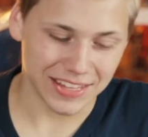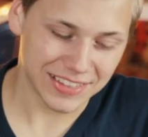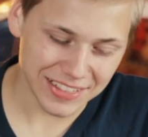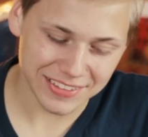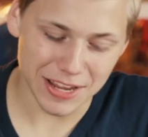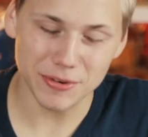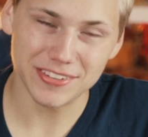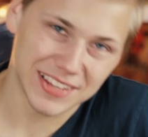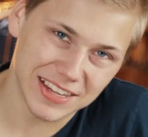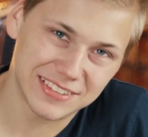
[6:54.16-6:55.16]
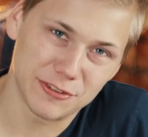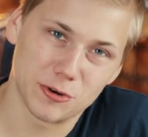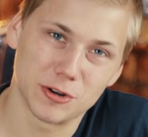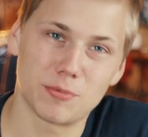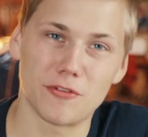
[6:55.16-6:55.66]
this camera is nice if
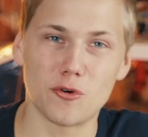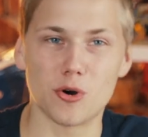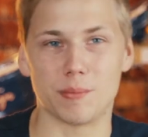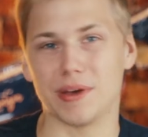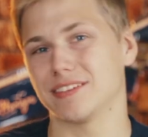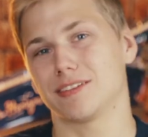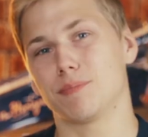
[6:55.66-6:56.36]
you want performance,